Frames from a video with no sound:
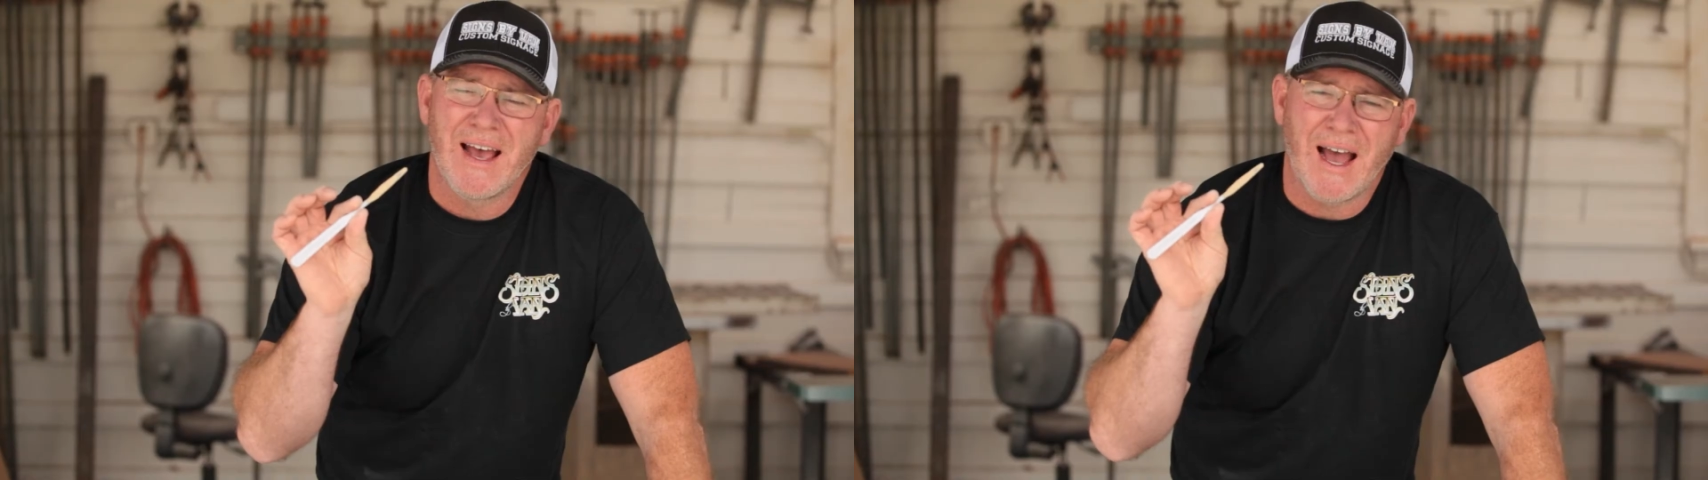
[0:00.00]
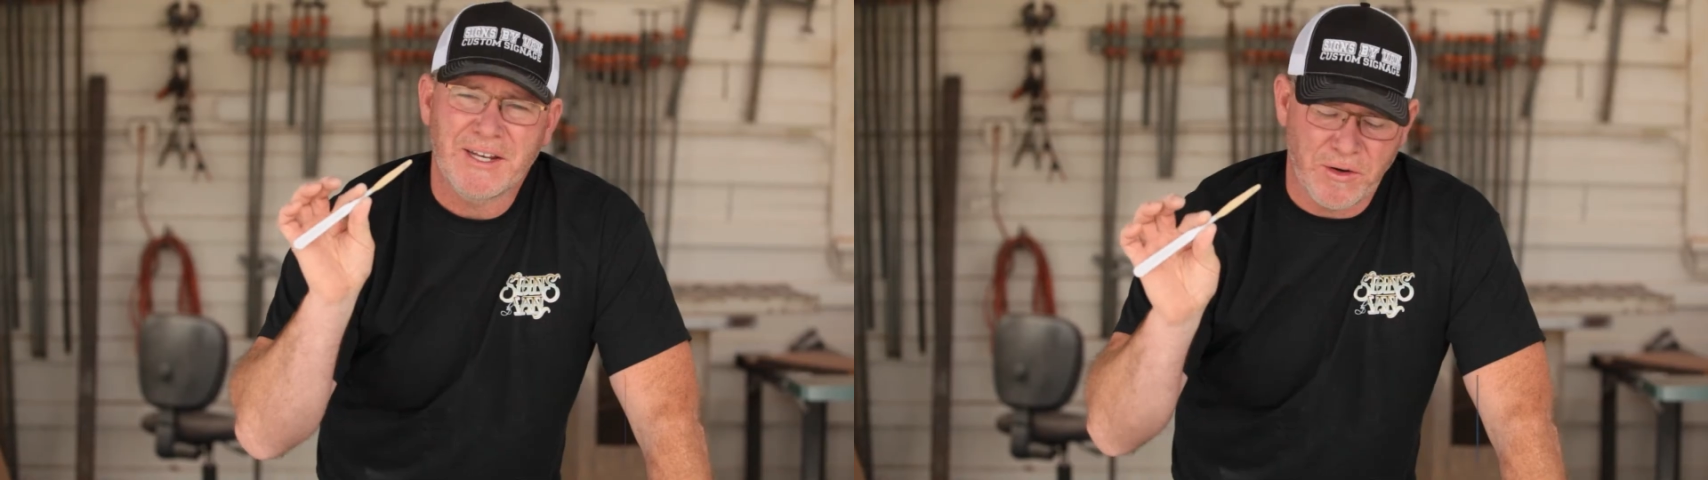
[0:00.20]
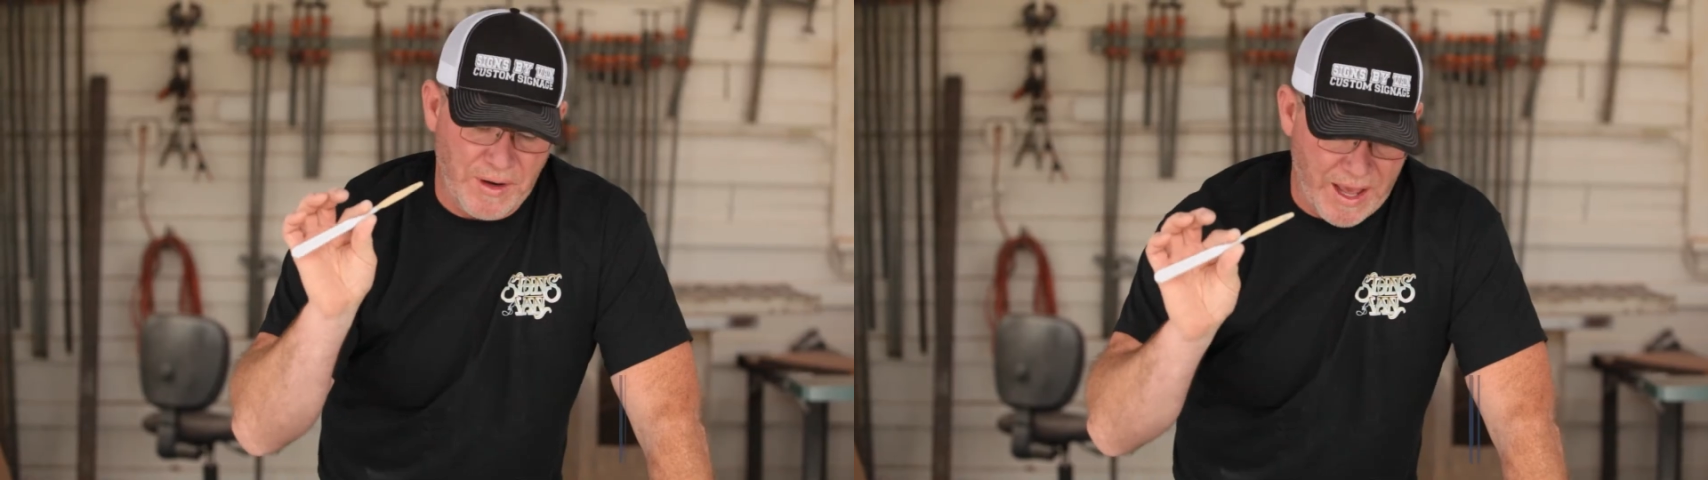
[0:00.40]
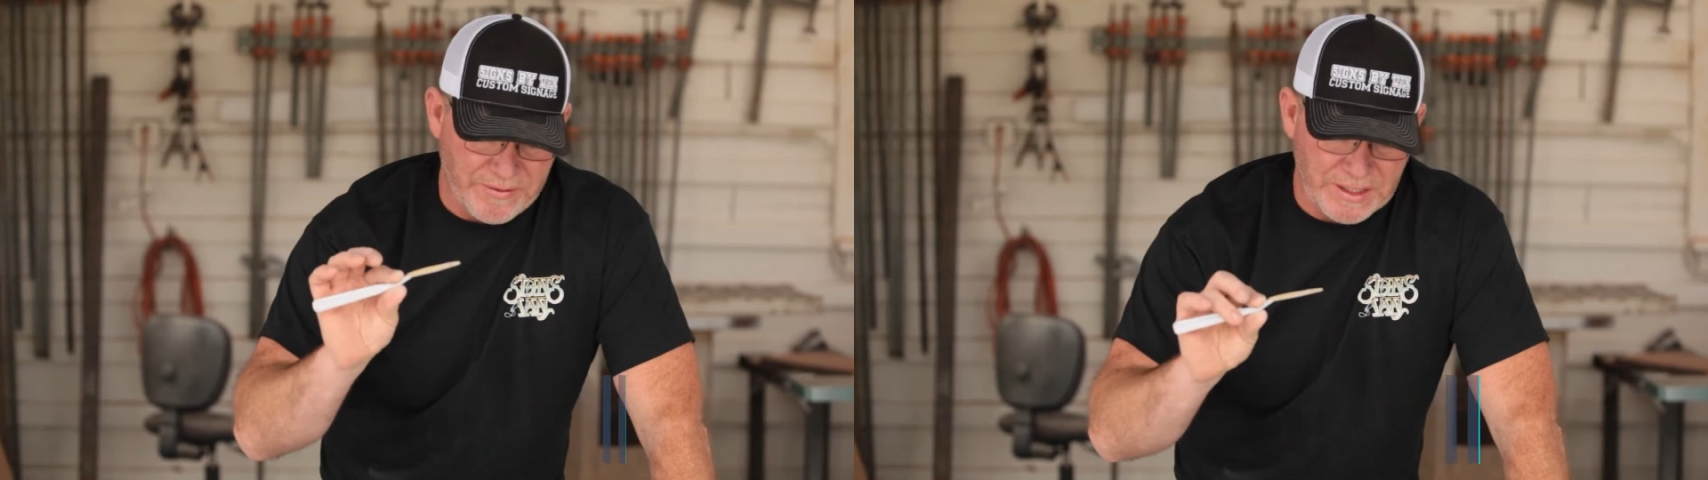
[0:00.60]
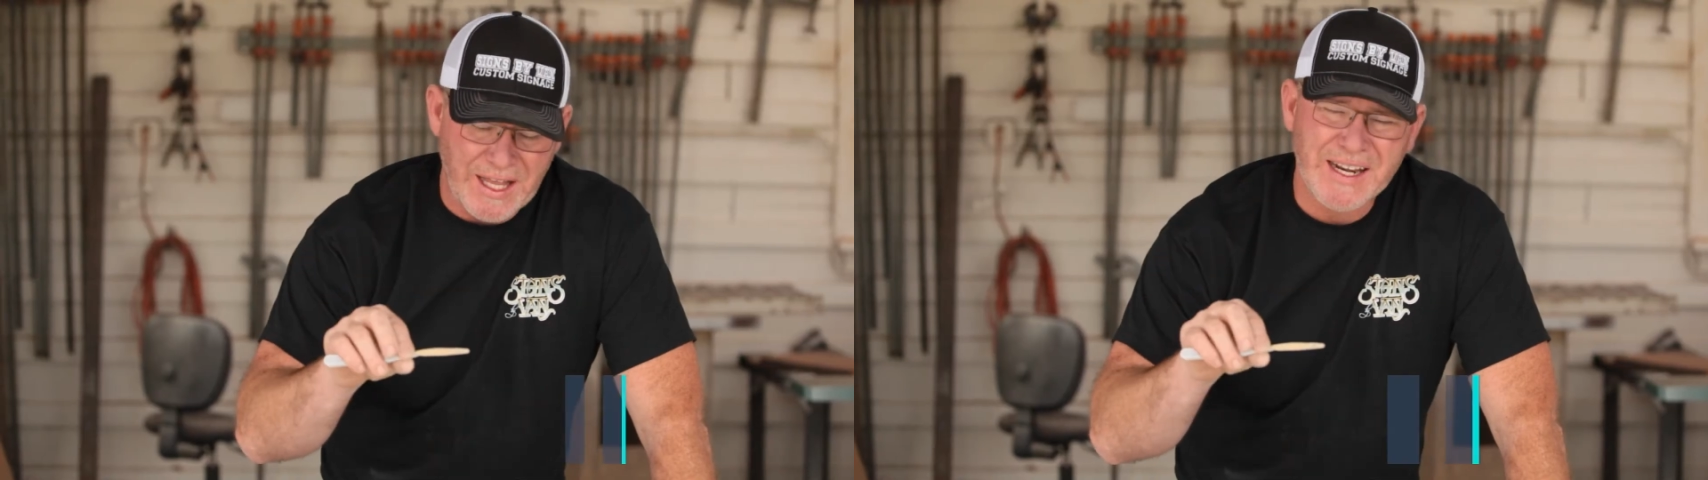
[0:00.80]
I don't
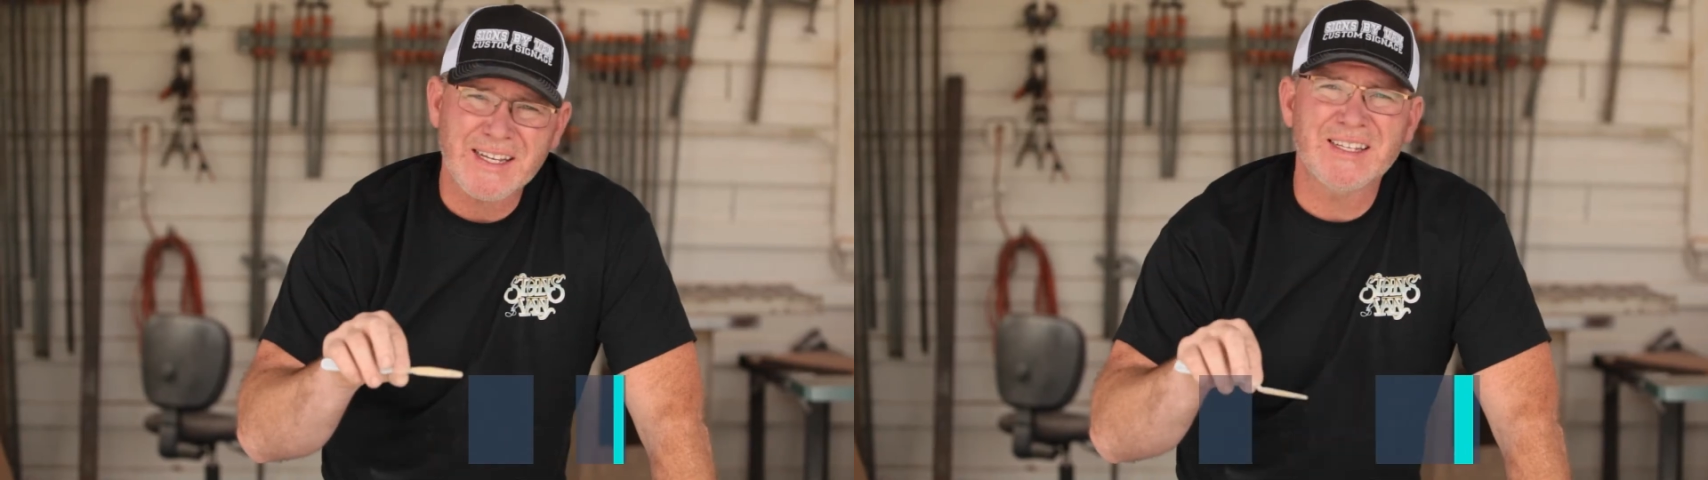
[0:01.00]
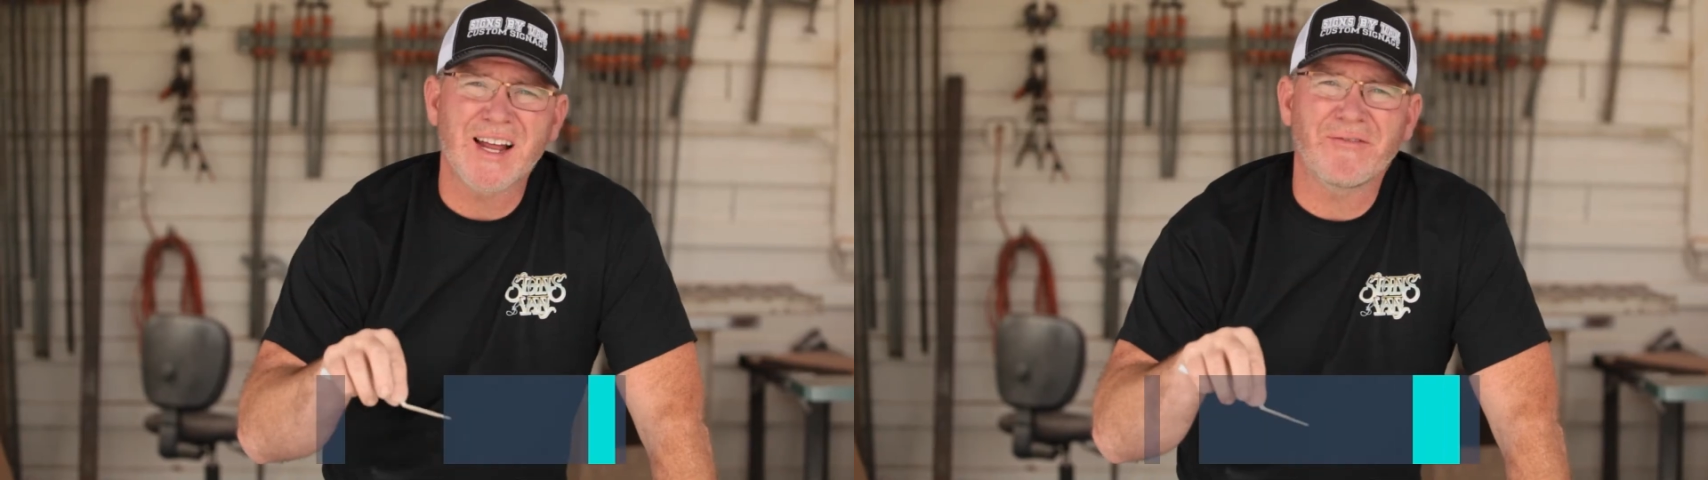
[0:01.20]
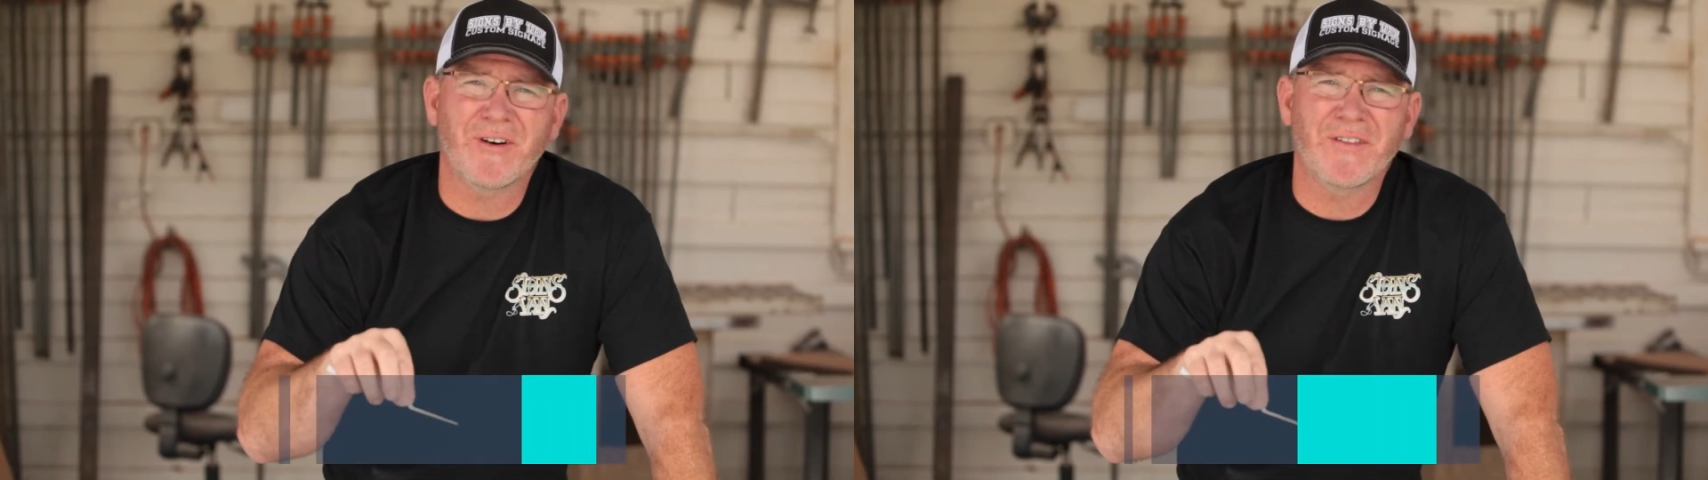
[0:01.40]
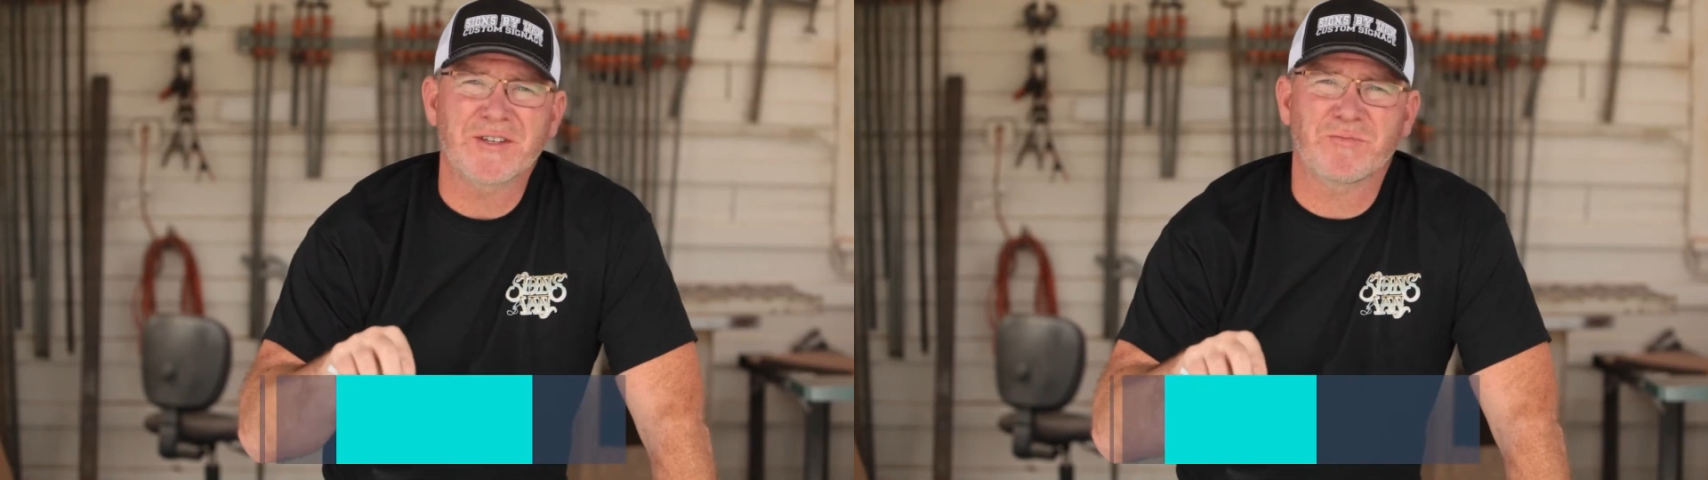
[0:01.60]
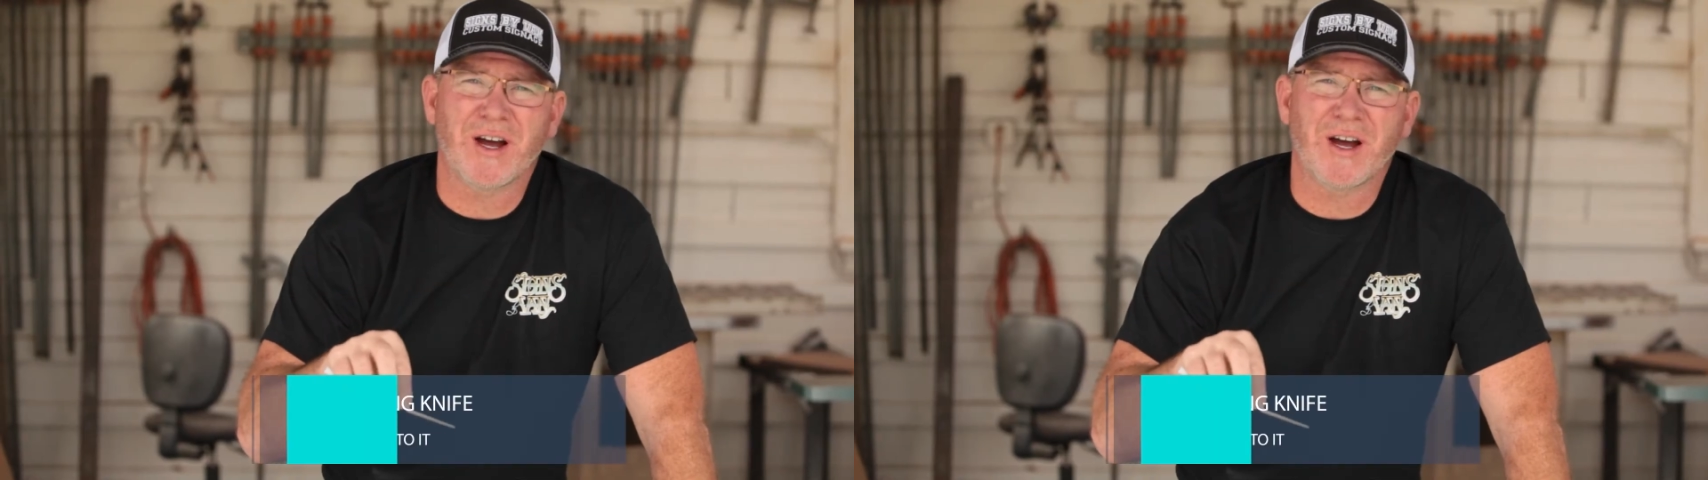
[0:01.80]
have a lot of stuff on this